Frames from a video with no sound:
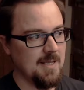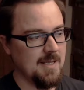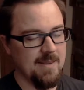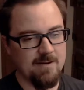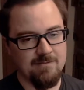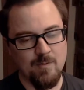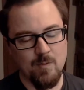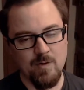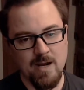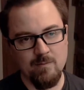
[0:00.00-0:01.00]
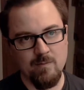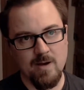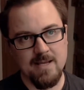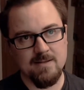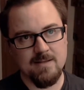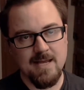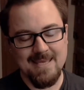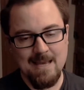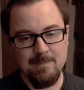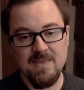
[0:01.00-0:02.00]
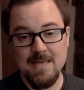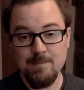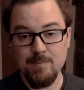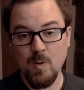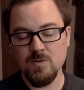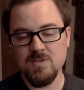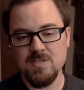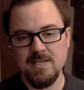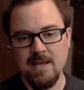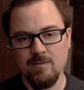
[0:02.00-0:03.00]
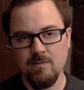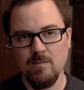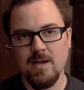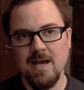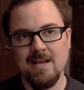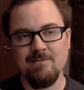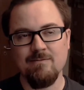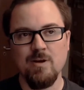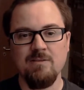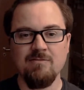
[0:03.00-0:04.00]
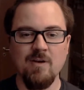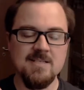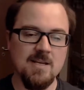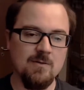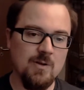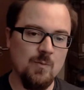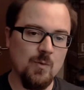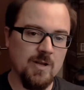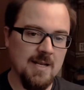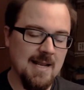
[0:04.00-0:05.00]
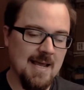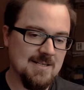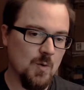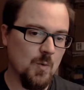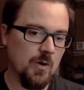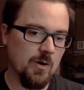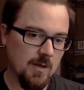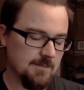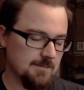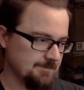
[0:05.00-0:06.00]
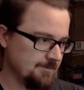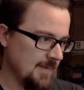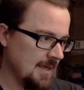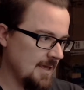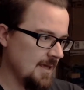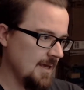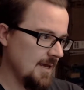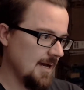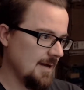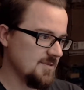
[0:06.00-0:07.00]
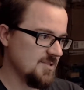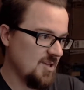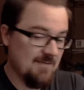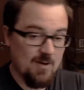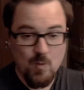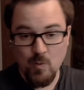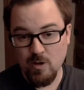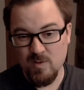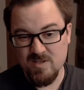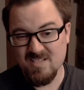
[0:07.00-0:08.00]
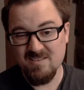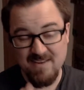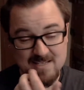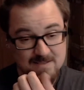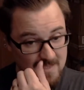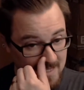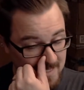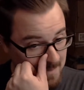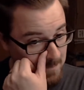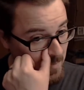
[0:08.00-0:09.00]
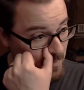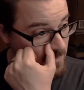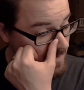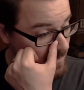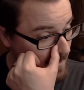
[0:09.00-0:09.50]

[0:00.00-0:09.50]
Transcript: therefore I kept the Impulse, and I kind of rephrased it and reworded it as Quirk. So you have a Quirk, which is effectively like an Impulse,